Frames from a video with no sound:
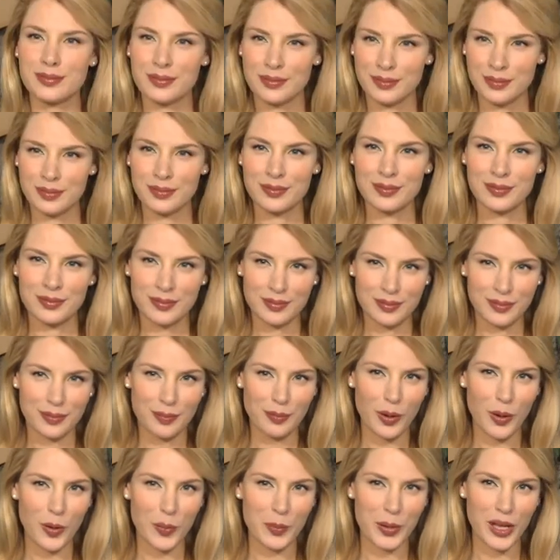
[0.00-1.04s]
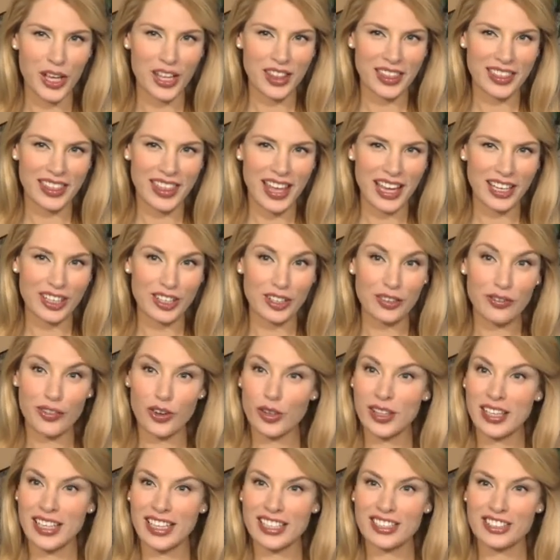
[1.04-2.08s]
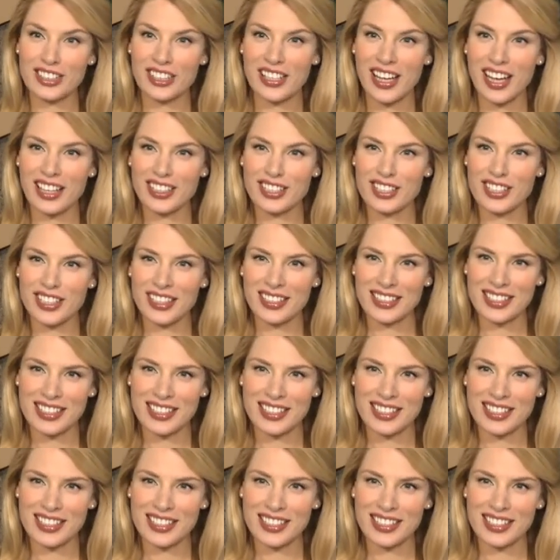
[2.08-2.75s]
Paul Berndt, thank you for the introduction